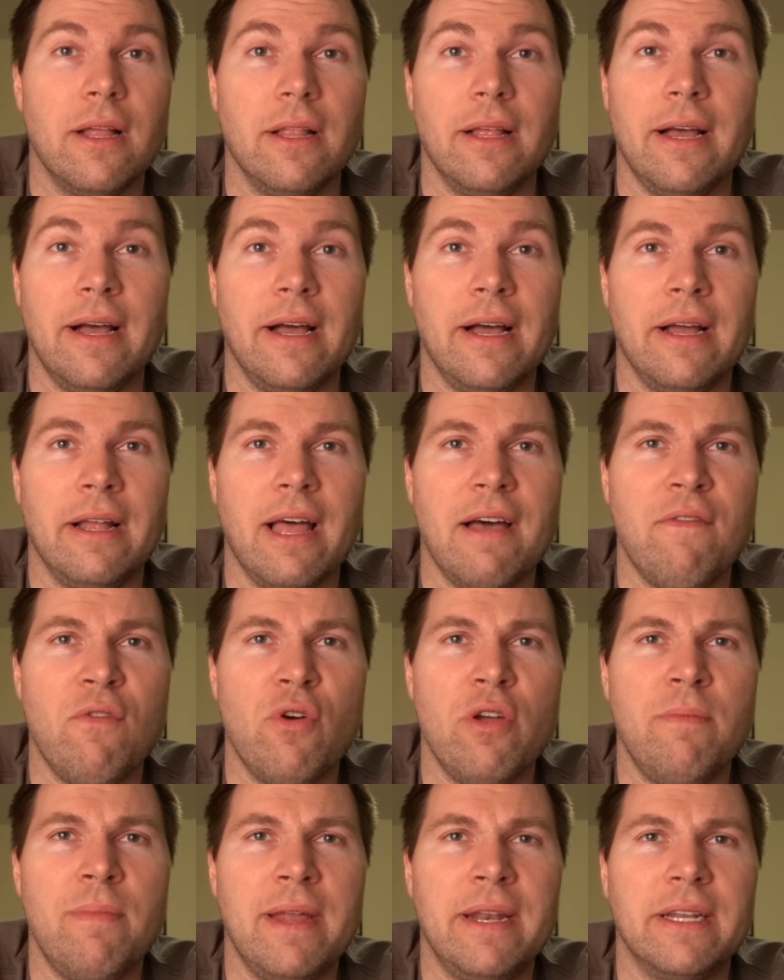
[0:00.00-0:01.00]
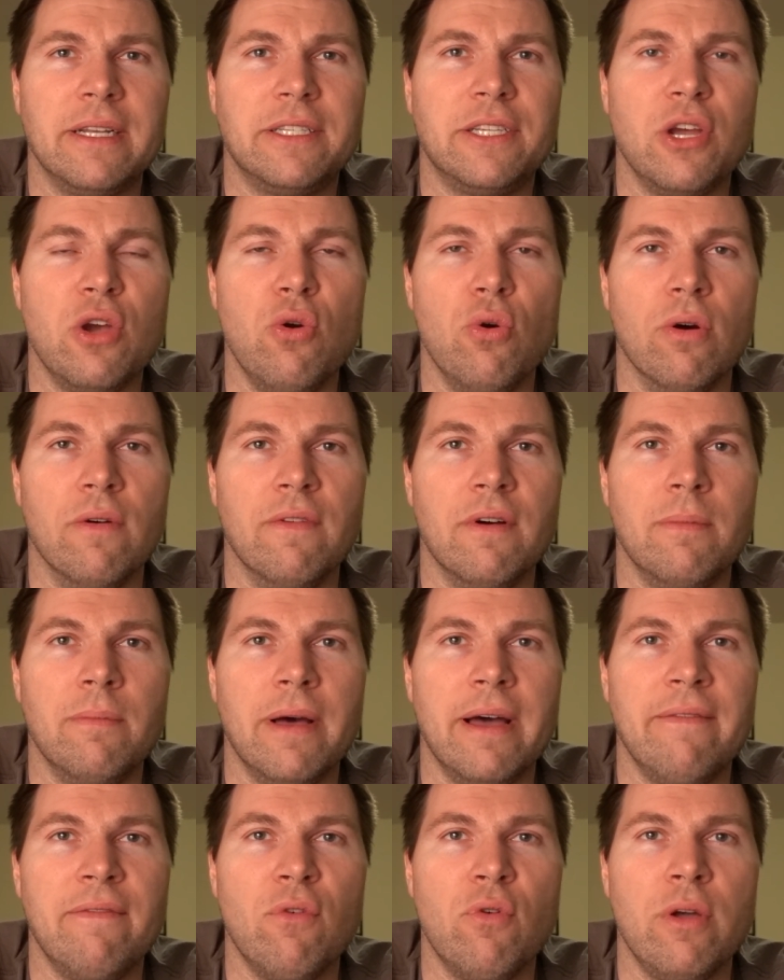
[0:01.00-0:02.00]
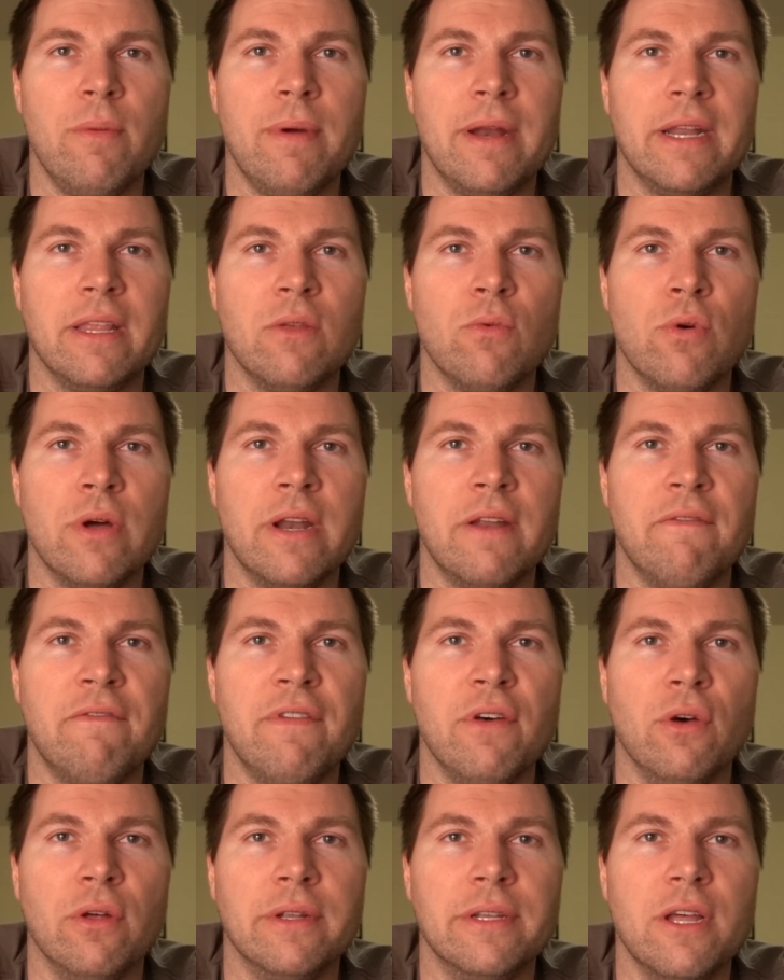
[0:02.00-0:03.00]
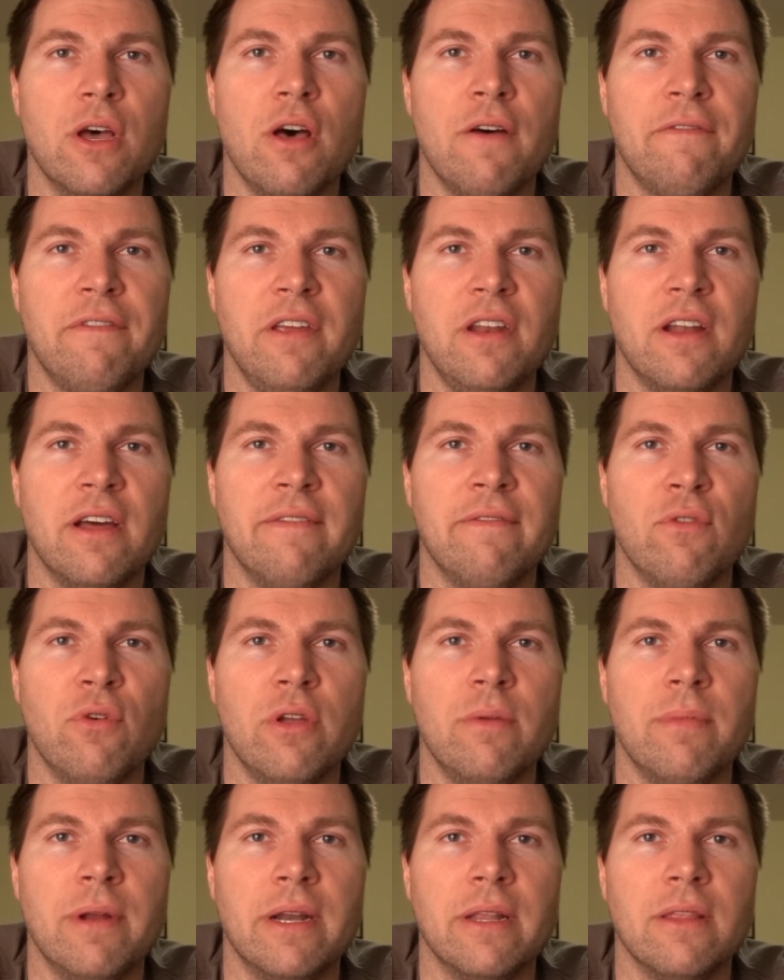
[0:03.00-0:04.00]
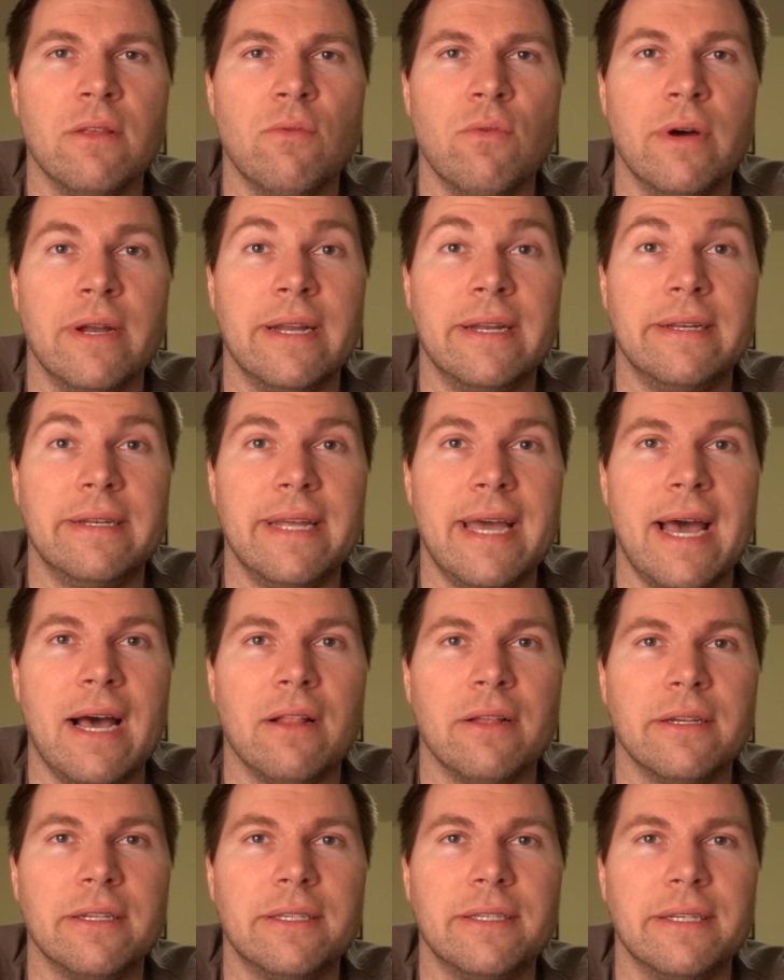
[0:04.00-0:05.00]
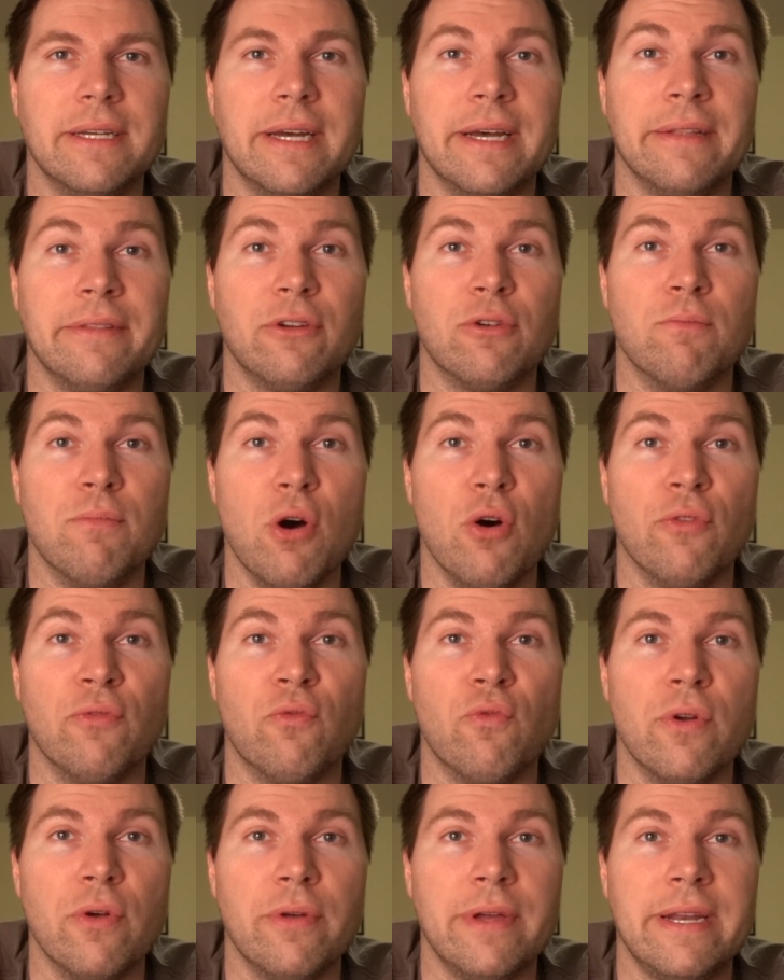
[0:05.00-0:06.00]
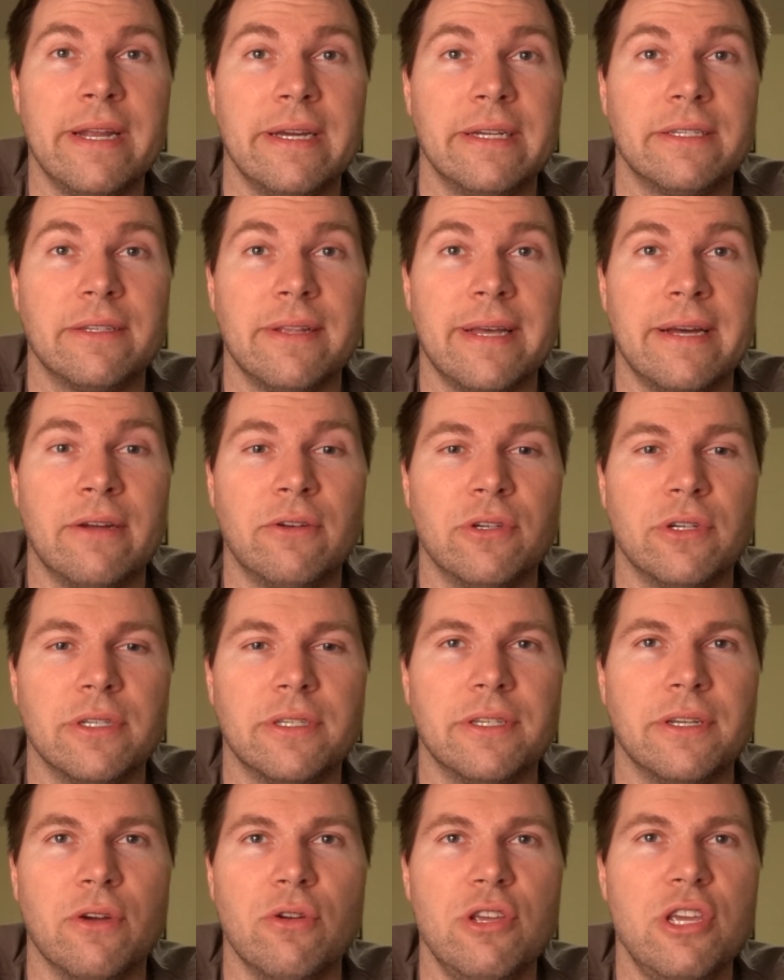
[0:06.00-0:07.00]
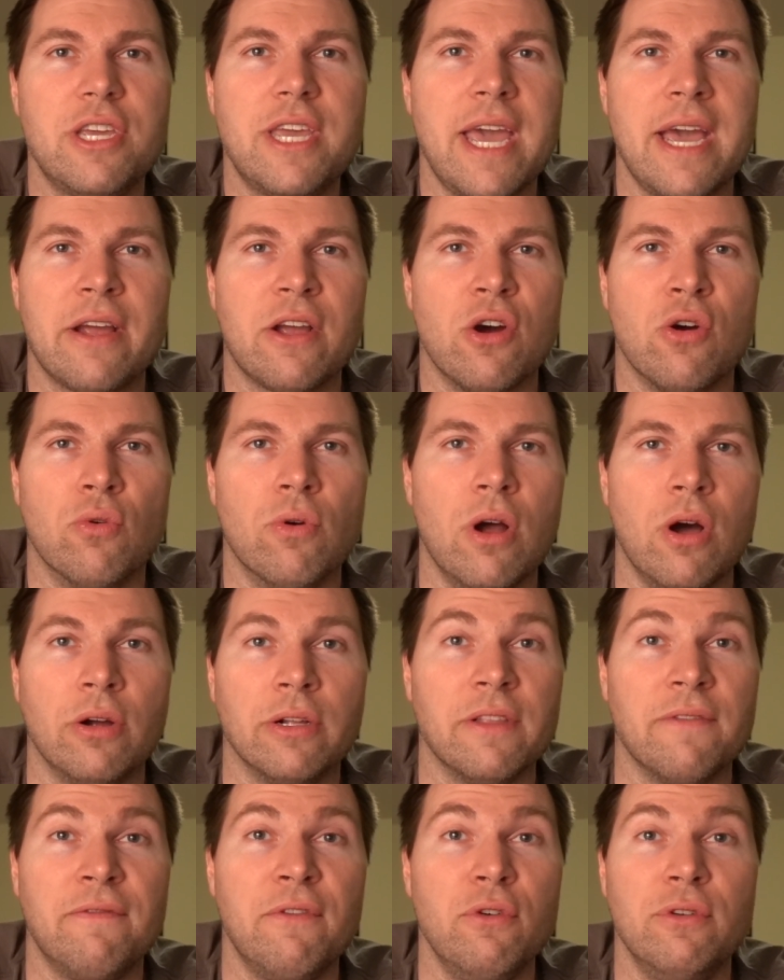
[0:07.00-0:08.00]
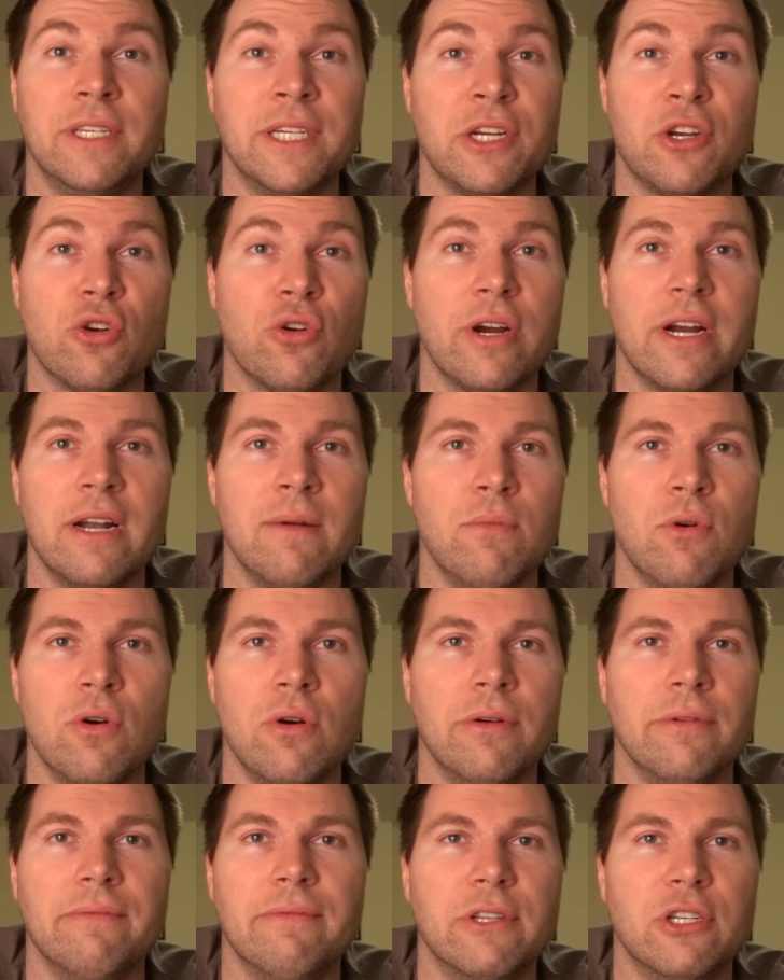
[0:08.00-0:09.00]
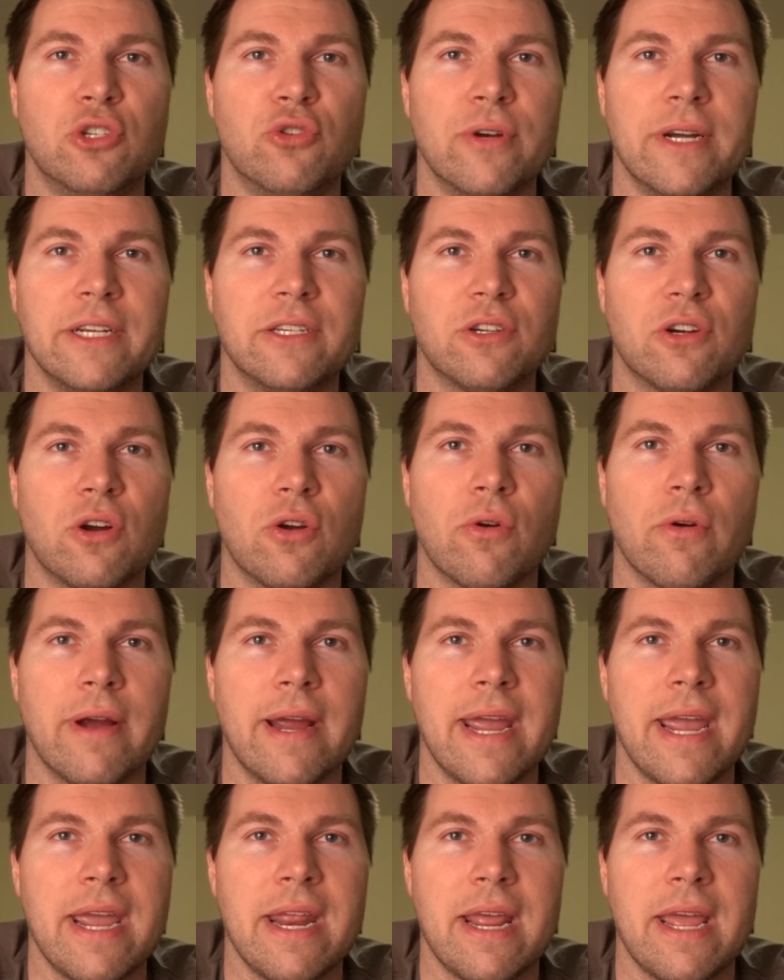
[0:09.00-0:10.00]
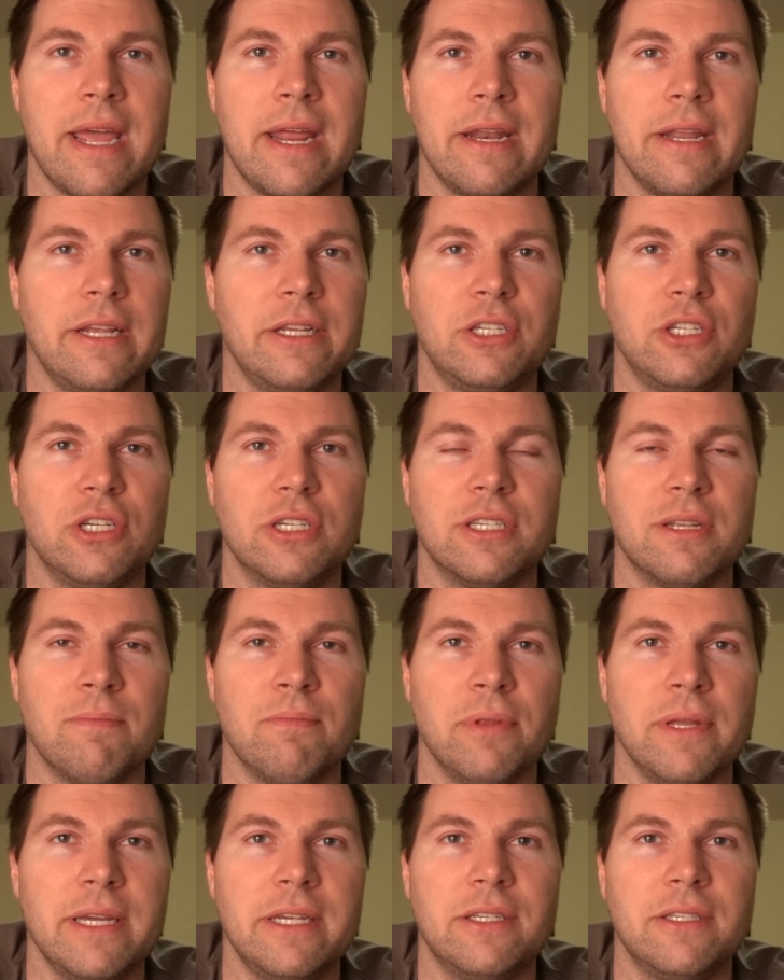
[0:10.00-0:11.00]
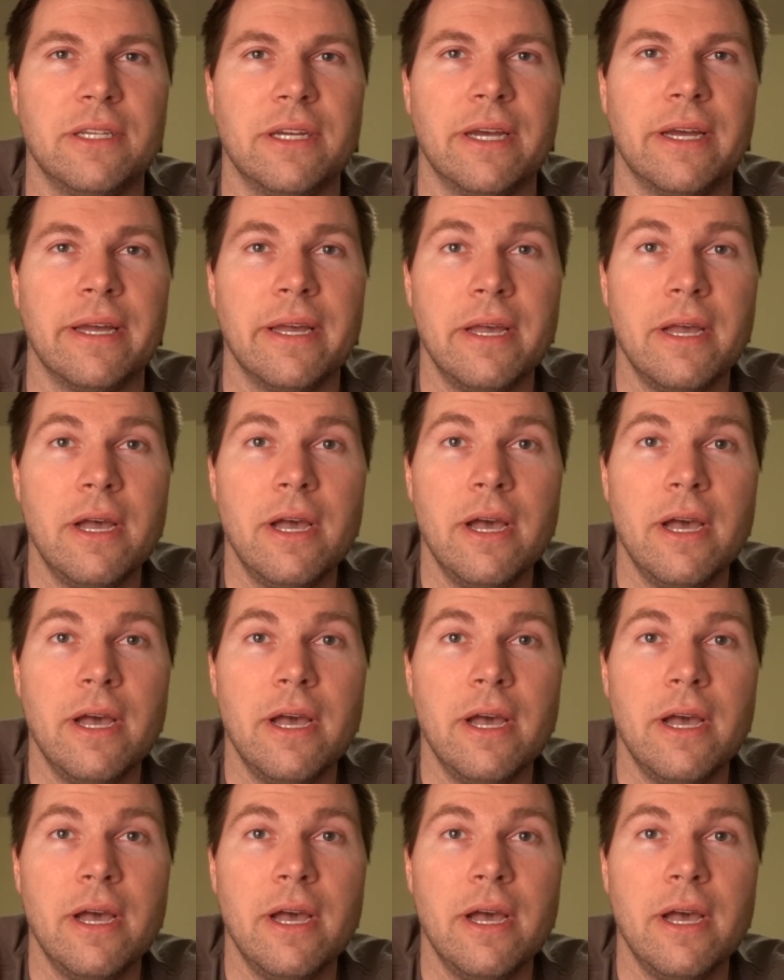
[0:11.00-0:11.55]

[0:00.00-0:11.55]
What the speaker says: I've only been to 2 of them. I've only been to the one in Philadelphia, and I've only been to the one in Dallas. They're both really nice lounges, so you can't go wrong. The food's incredible, the drinks are great, and it's just a place to